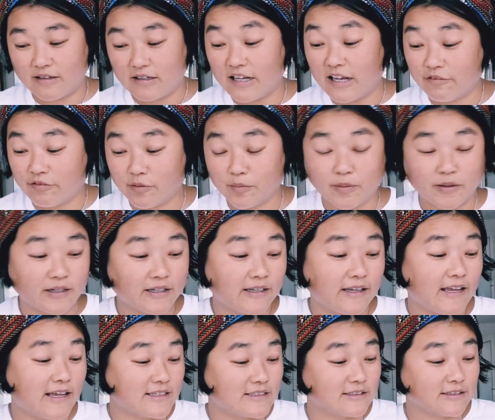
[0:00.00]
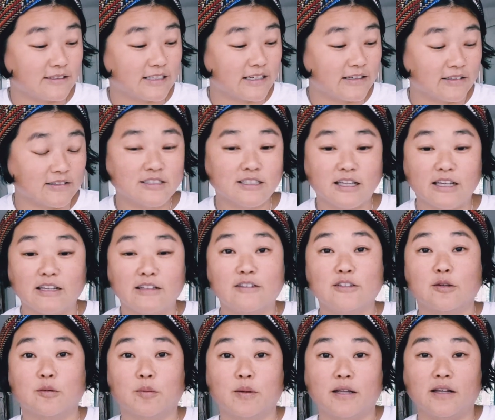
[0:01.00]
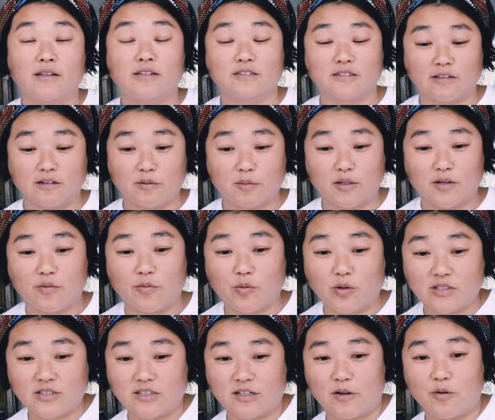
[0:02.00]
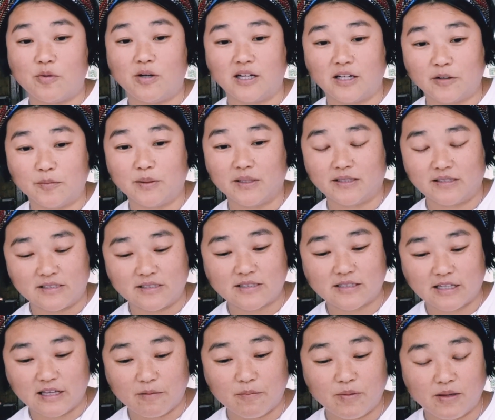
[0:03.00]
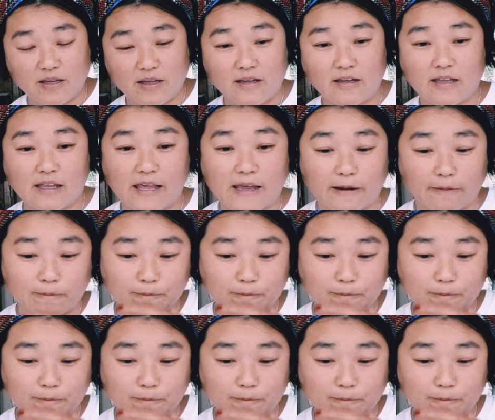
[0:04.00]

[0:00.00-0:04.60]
Everybody has a tendency to be stubborn once in a while, but this can be,